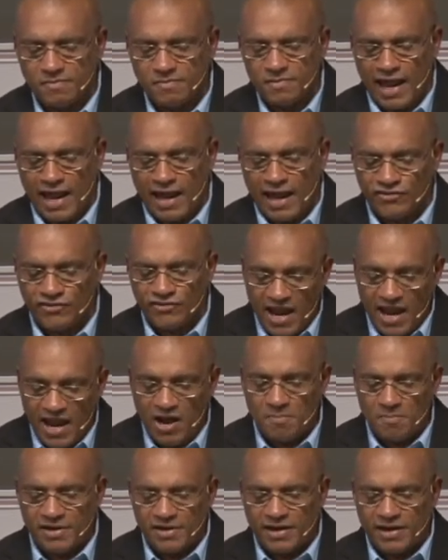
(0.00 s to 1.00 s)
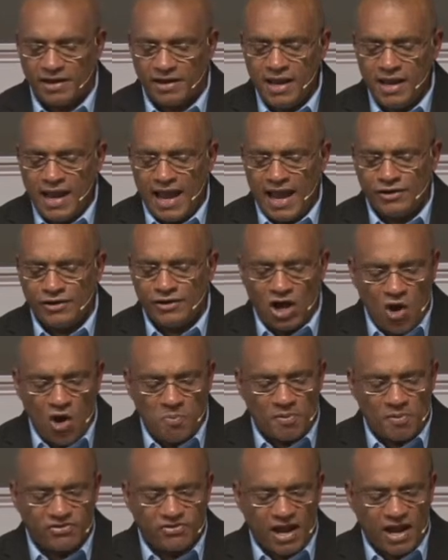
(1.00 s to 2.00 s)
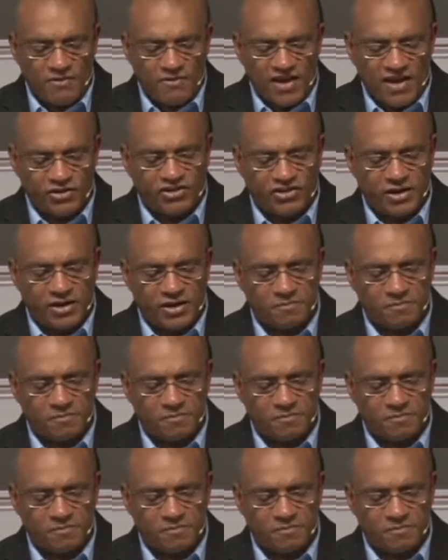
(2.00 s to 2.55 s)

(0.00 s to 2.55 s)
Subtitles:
as a helmet, and the hope of salvation.